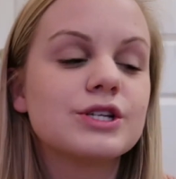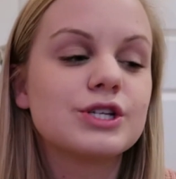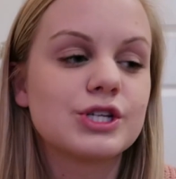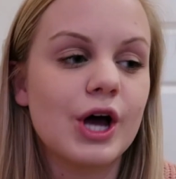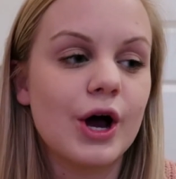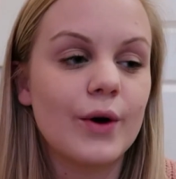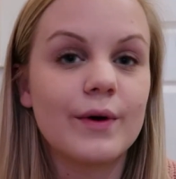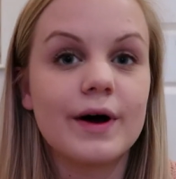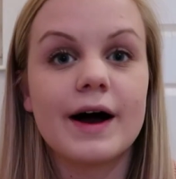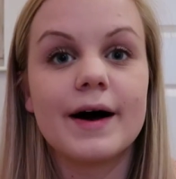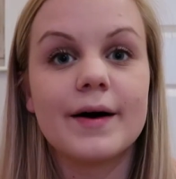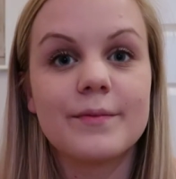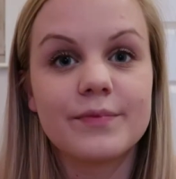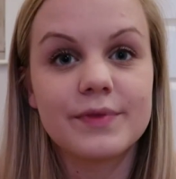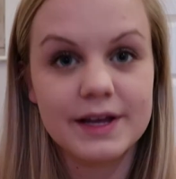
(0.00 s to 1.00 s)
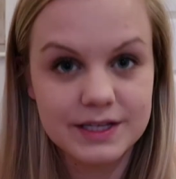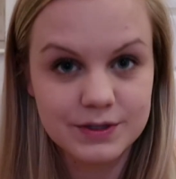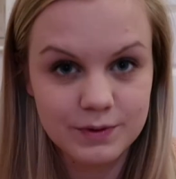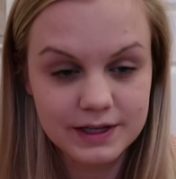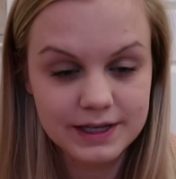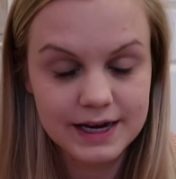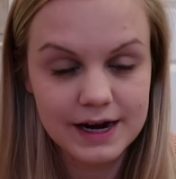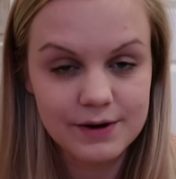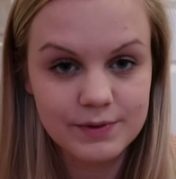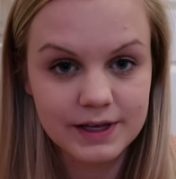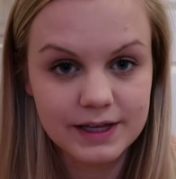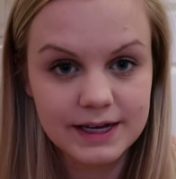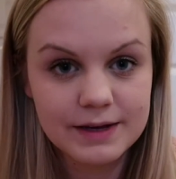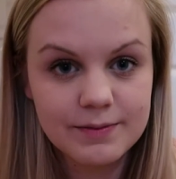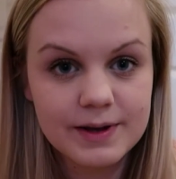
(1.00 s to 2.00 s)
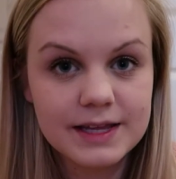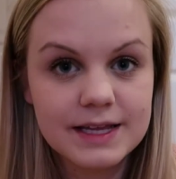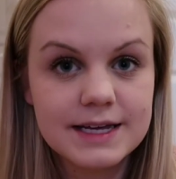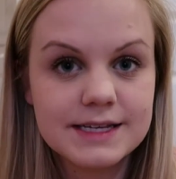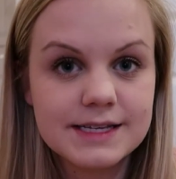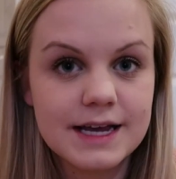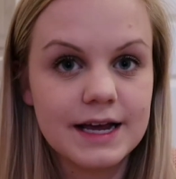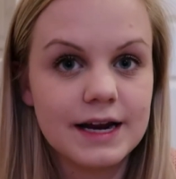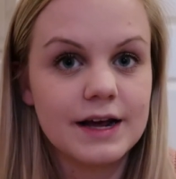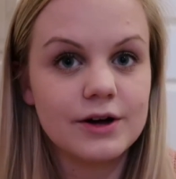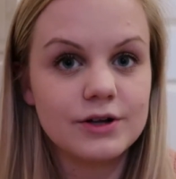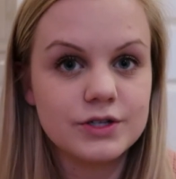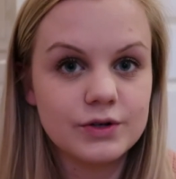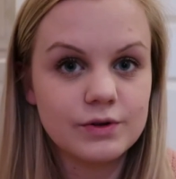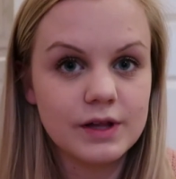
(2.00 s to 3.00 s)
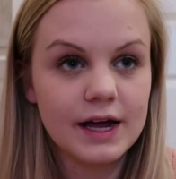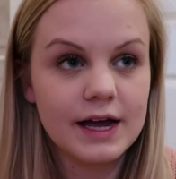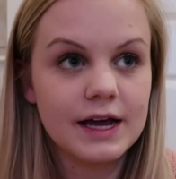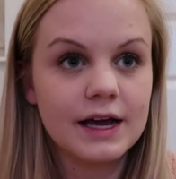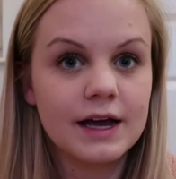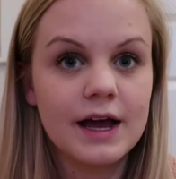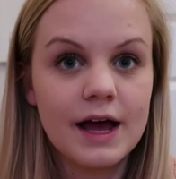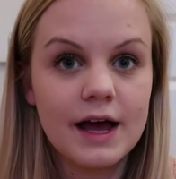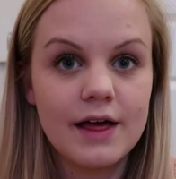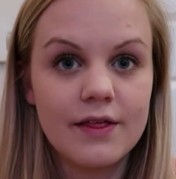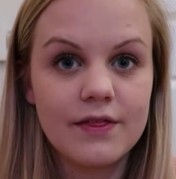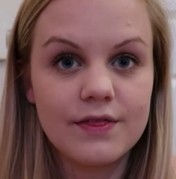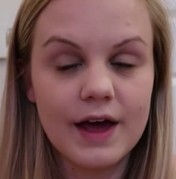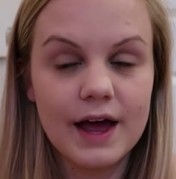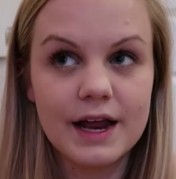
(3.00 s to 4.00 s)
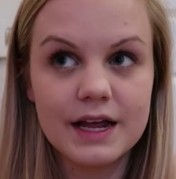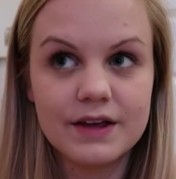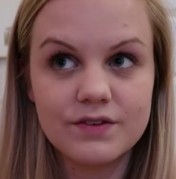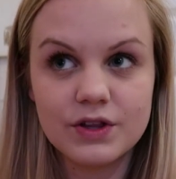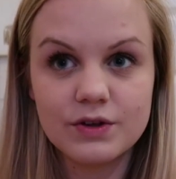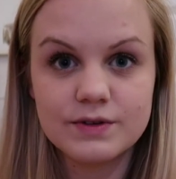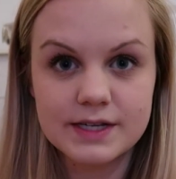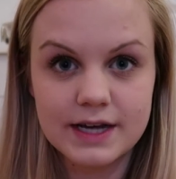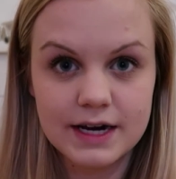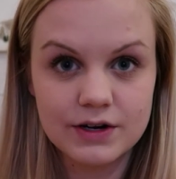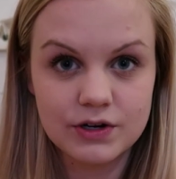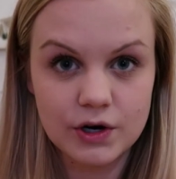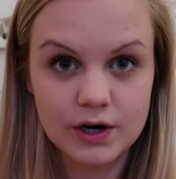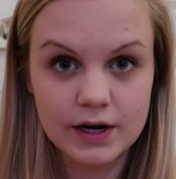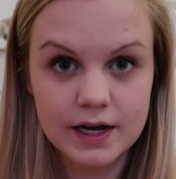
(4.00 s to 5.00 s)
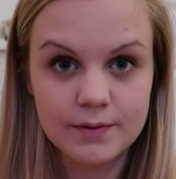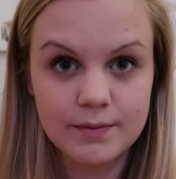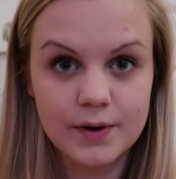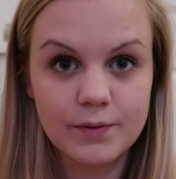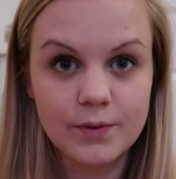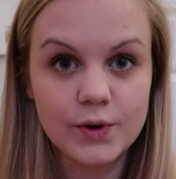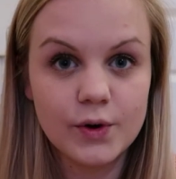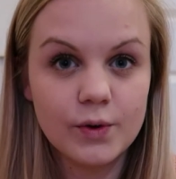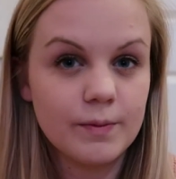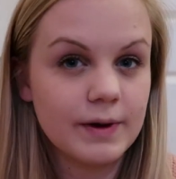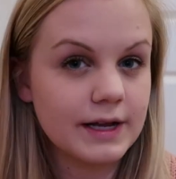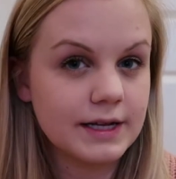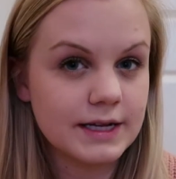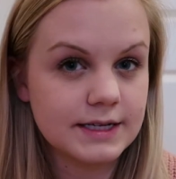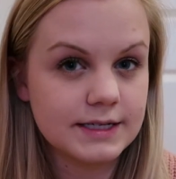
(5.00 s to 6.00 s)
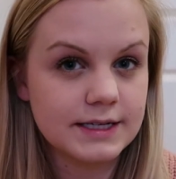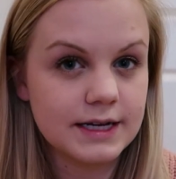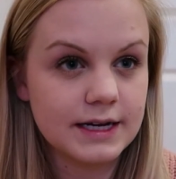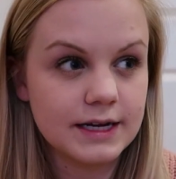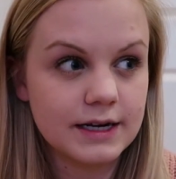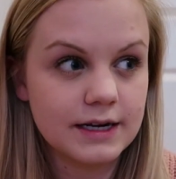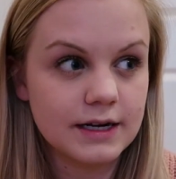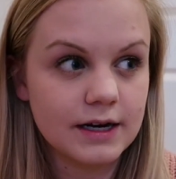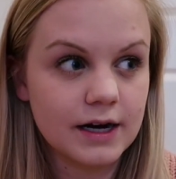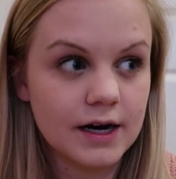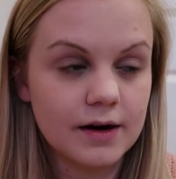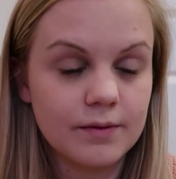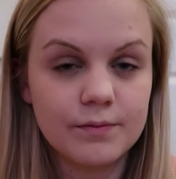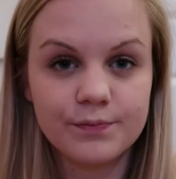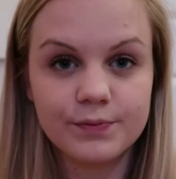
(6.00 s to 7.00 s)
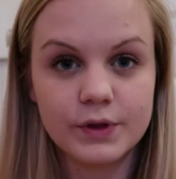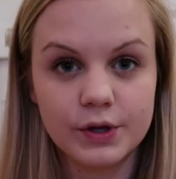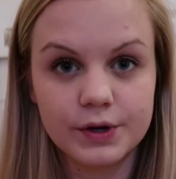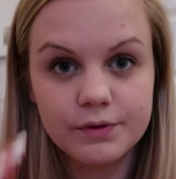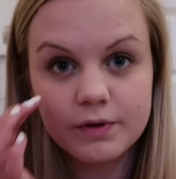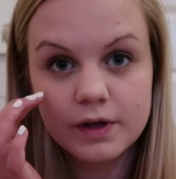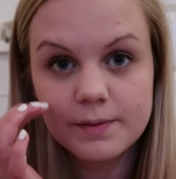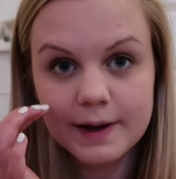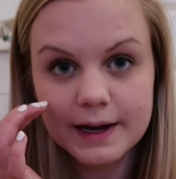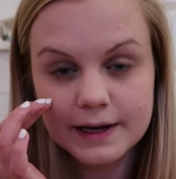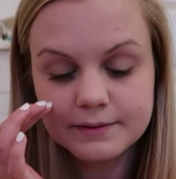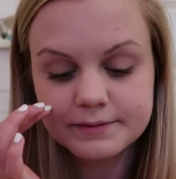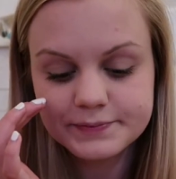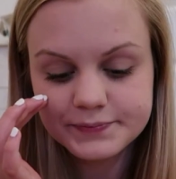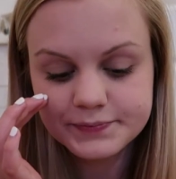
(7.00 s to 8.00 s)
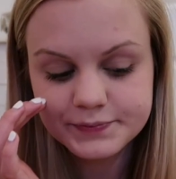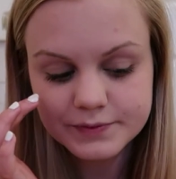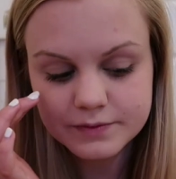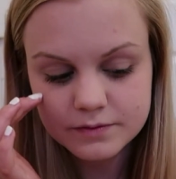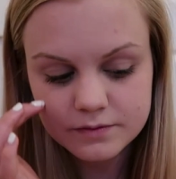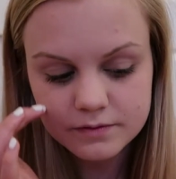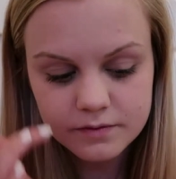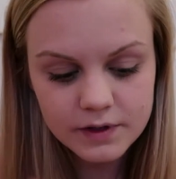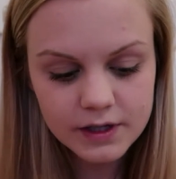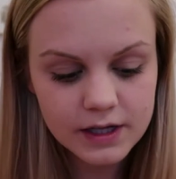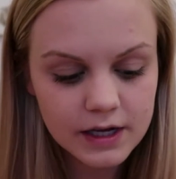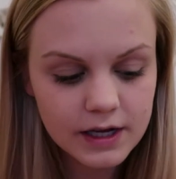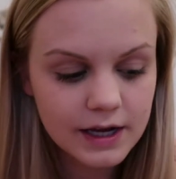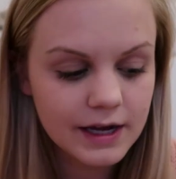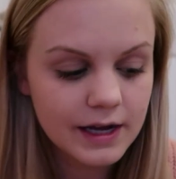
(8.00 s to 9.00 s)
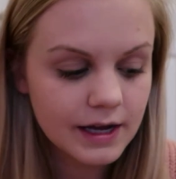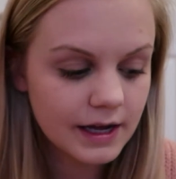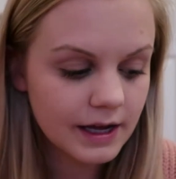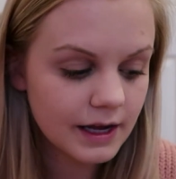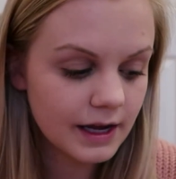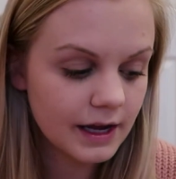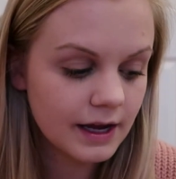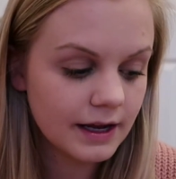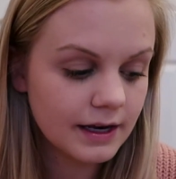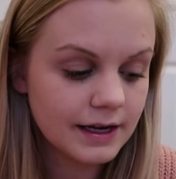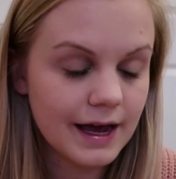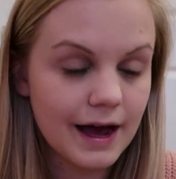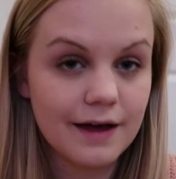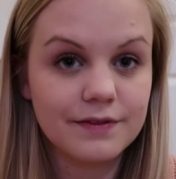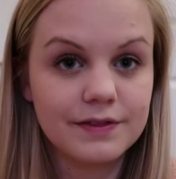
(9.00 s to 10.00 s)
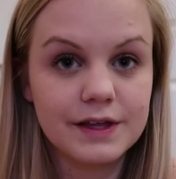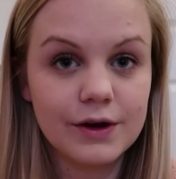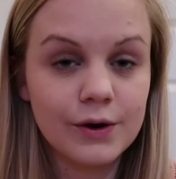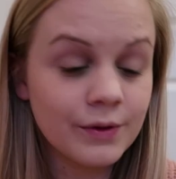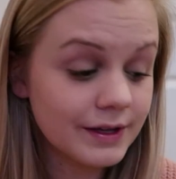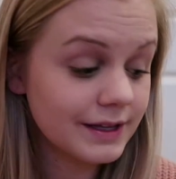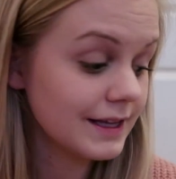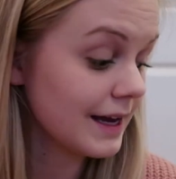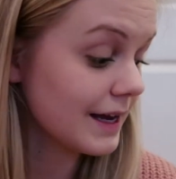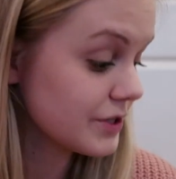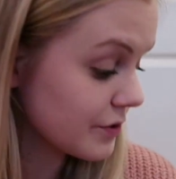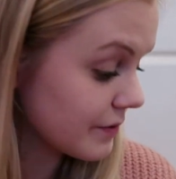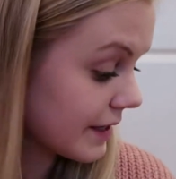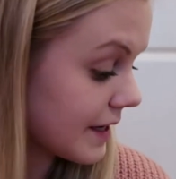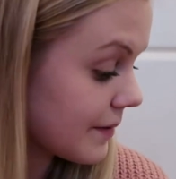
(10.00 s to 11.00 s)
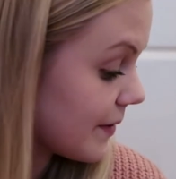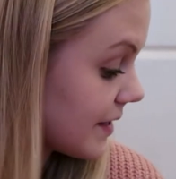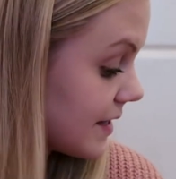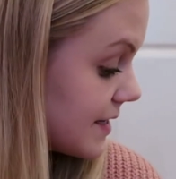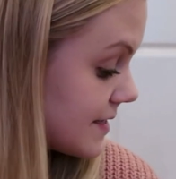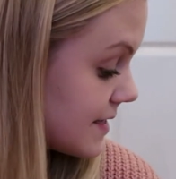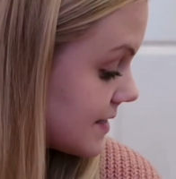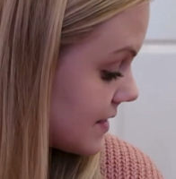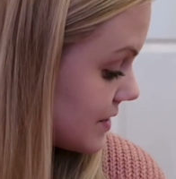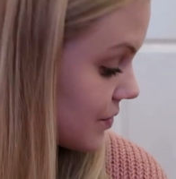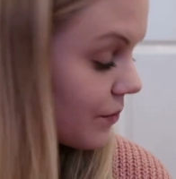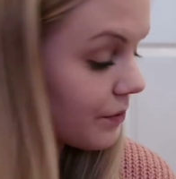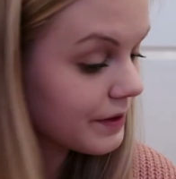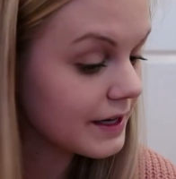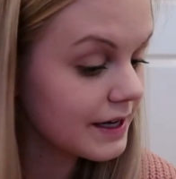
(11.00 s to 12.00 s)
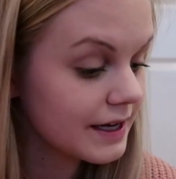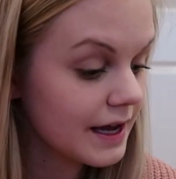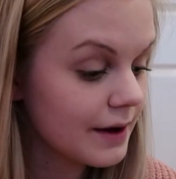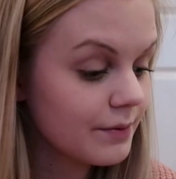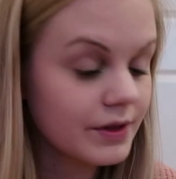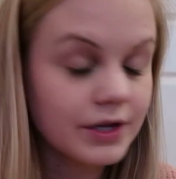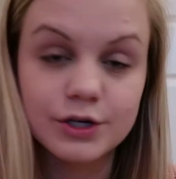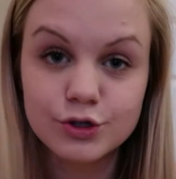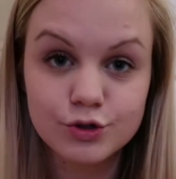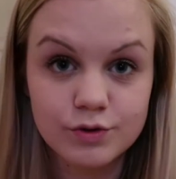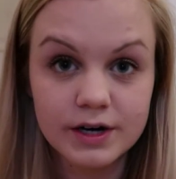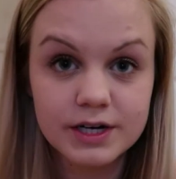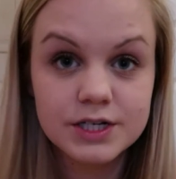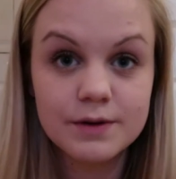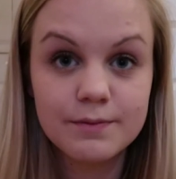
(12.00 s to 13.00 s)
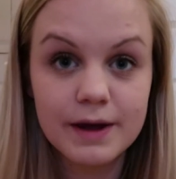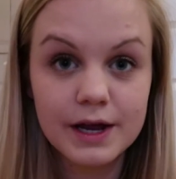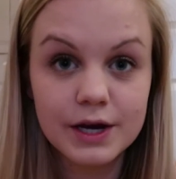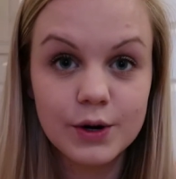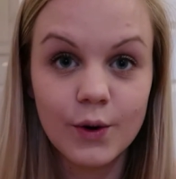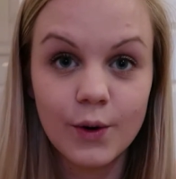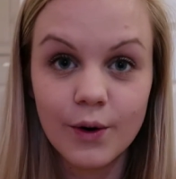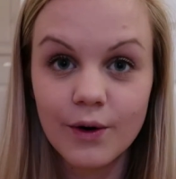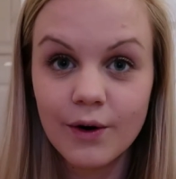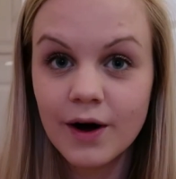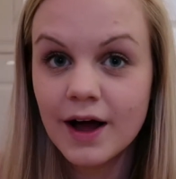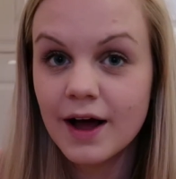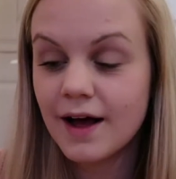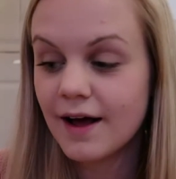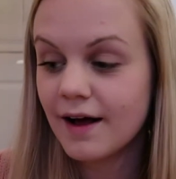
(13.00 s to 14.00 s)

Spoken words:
So that's one thing I really like about this. And I also like that even though it's kind of dark in my room, it doesn't look really bad. And yeah, the only thing I don't like about this is I don't think it came with an instruction manual.